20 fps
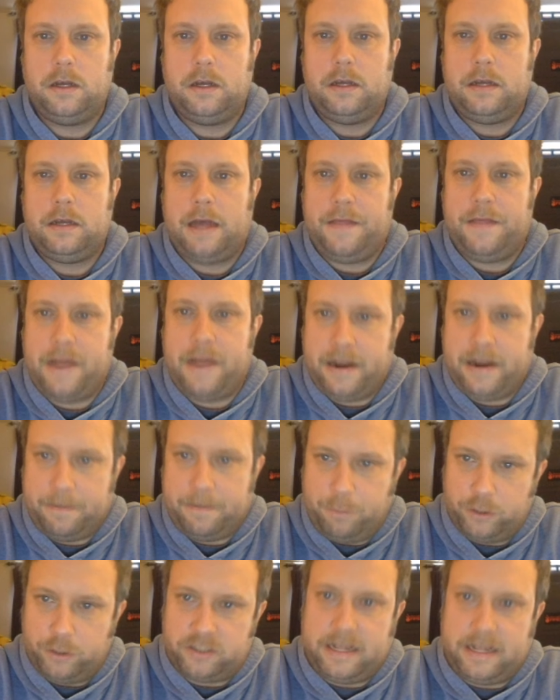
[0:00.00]
And then it
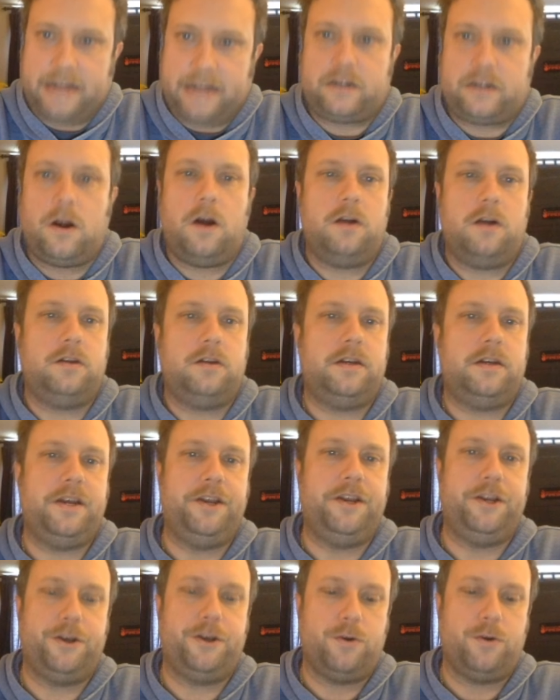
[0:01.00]
puts that card
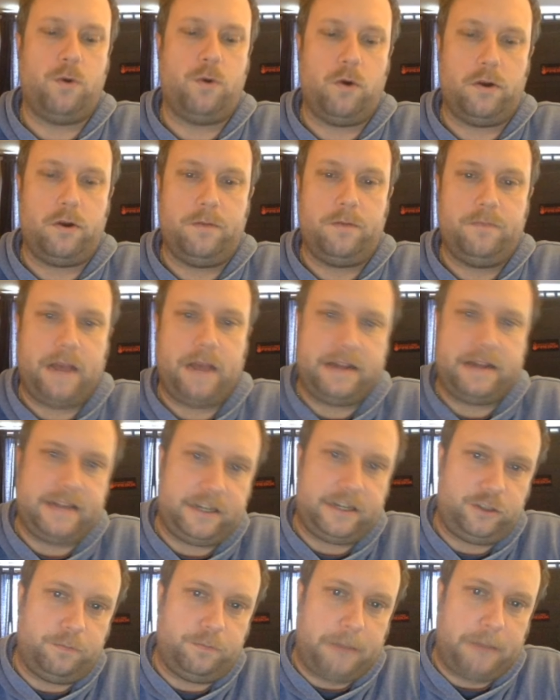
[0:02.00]
into your order and
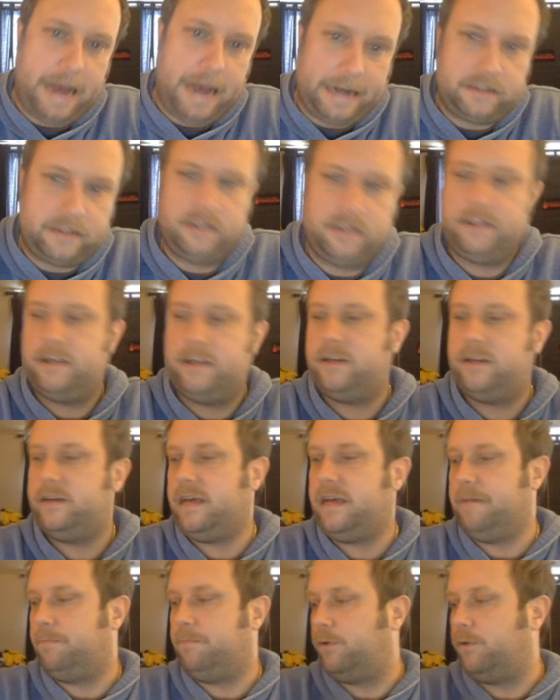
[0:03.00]
takes you back to the
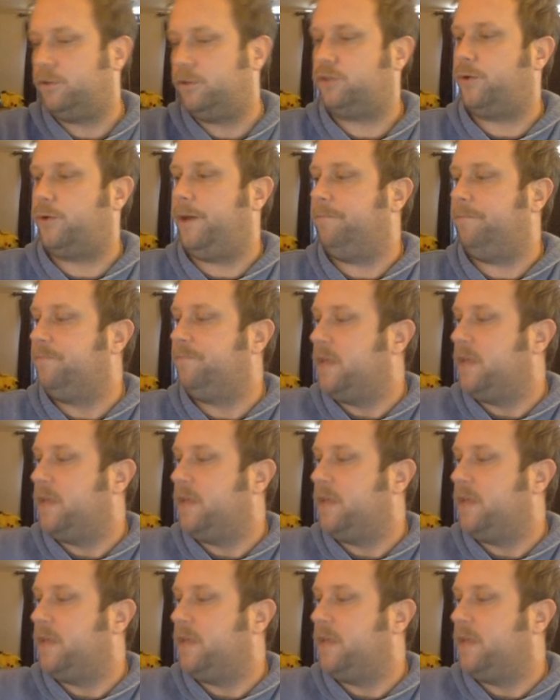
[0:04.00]
input screen.